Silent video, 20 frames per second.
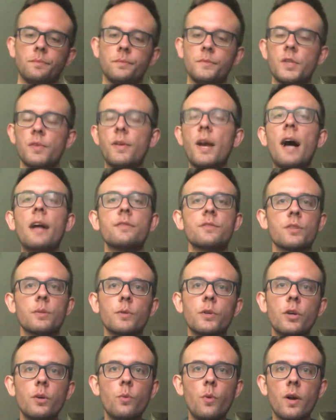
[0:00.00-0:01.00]
you've gotten some
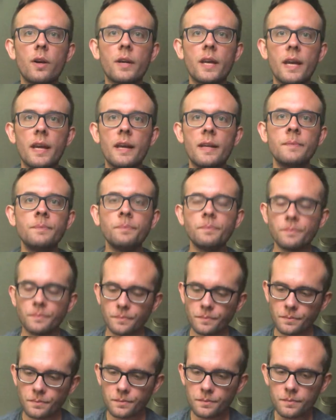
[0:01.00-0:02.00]
good work in
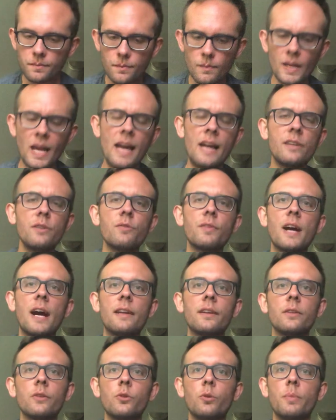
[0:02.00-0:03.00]
and you've
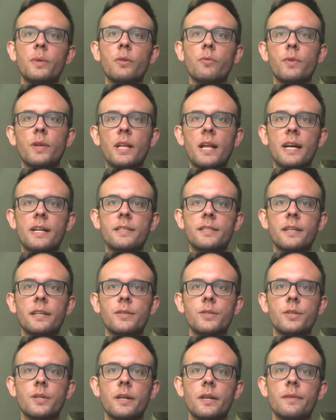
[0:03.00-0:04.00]
gotten a little bit of
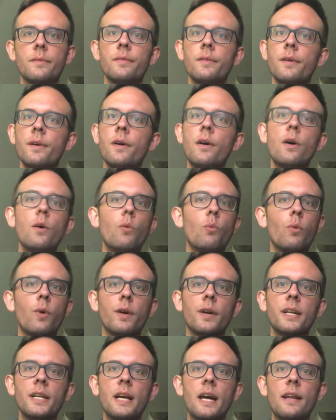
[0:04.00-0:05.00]
relaxation in.
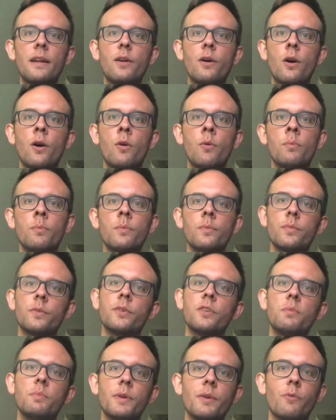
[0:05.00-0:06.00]
Working out at home
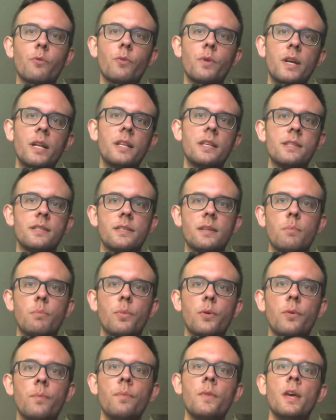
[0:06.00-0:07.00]
could be really
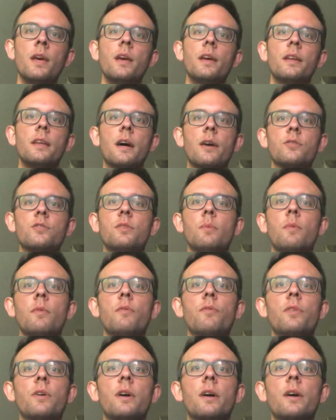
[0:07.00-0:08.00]
simple. Now, some
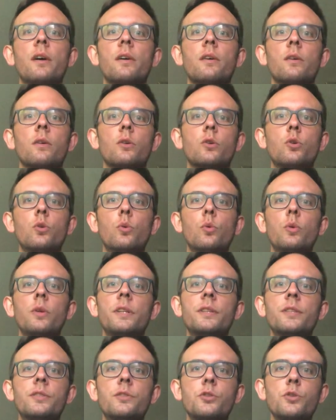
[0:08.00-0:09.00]
of the
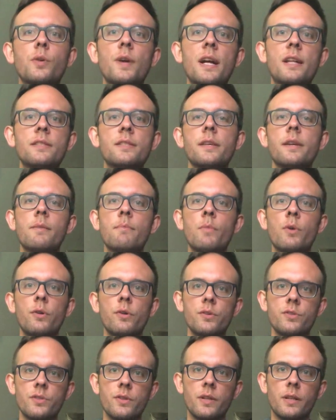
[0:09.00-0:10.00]
coolest trends that
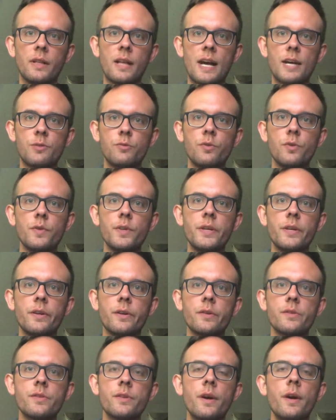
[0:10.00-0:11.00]
emerged in the last few
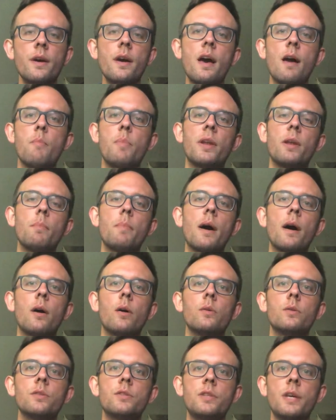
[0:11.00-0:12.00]
years have been
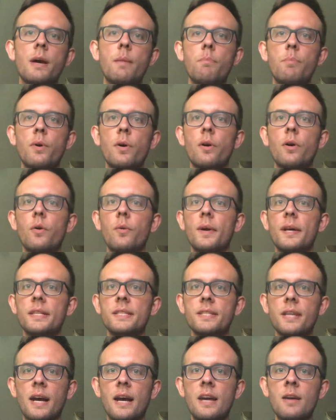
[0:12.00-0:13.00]
about tempo
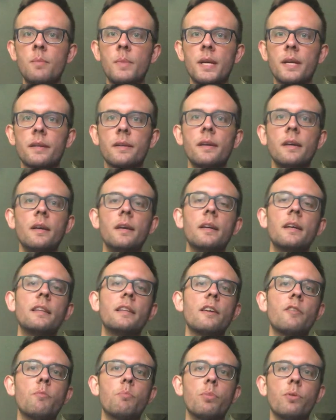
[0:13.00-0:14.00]
and timing, and
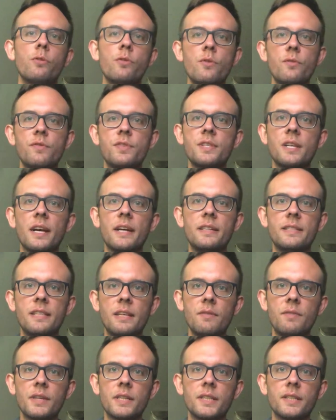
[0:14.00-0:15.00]
they've proved
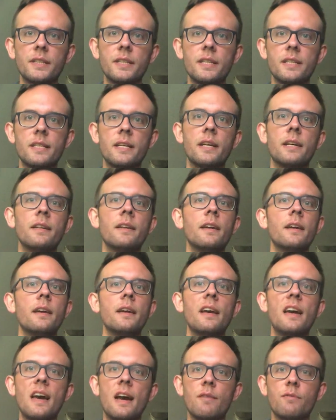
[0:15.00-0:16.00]
scientifically that
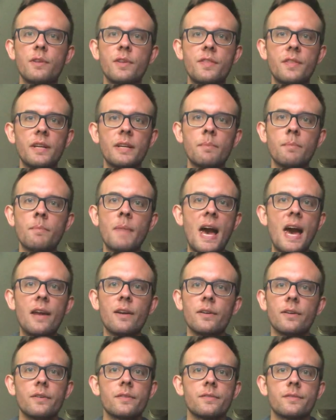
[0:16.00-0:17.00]
everything
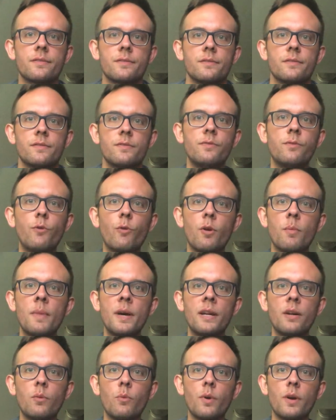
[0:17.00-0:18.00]
matters.
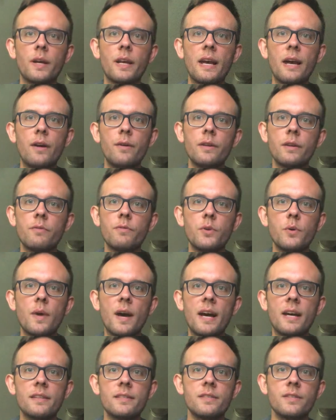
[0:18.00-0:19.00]
4-minute workout, if you
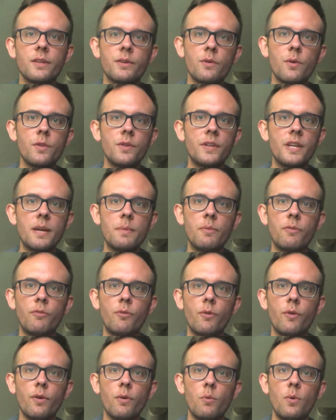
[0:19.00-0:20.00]
had 0 the day
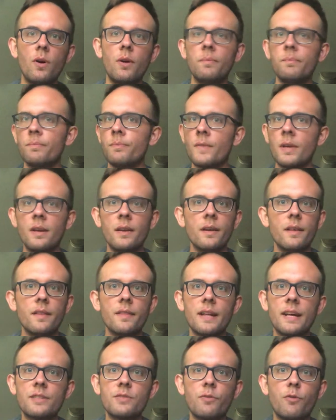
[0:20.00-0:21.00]
before, well,
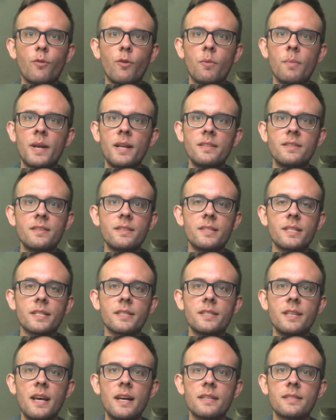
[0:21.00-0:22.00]
that's 4 minutes of
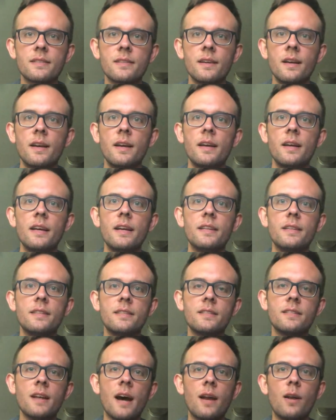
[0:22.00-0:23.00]
success.
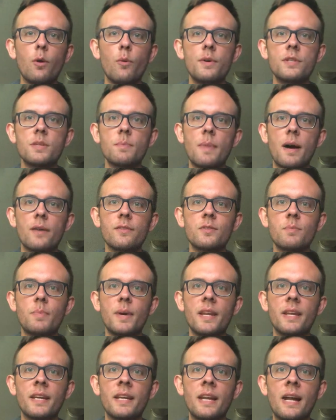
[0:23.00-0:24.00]
It's not always about
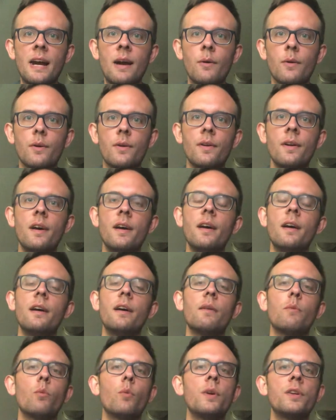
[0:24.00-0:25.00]
spending an hour.
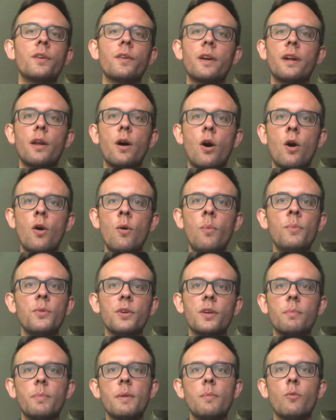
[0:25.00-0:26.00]
When you're at home, you
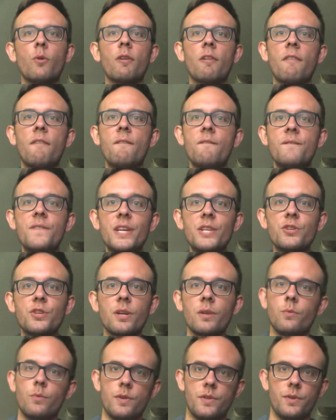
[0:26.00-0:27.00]
can be more
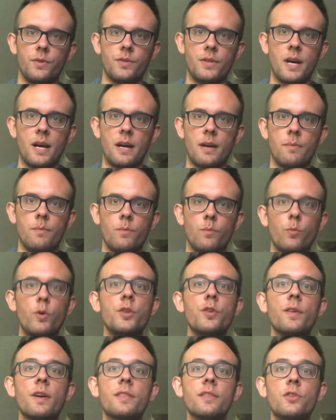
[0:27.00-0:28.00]
efficient with your time. When
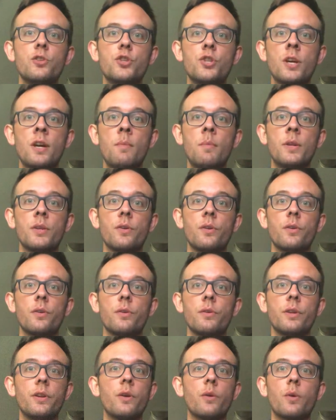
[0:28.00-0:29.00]
you're at the gym and you're,
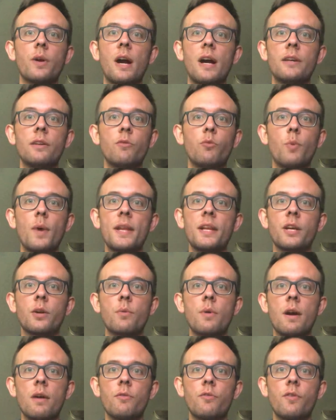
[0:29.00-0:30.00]
kind of waiting
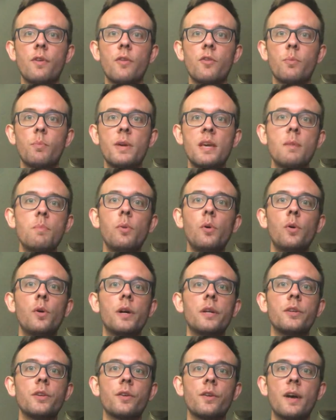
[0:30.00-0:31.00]
around for other people
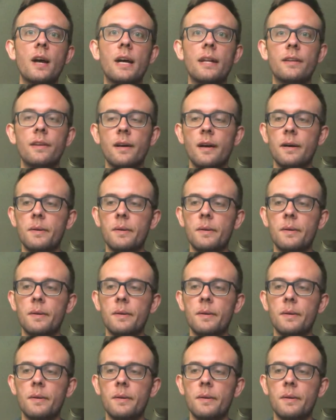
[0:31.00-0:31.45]
and you're at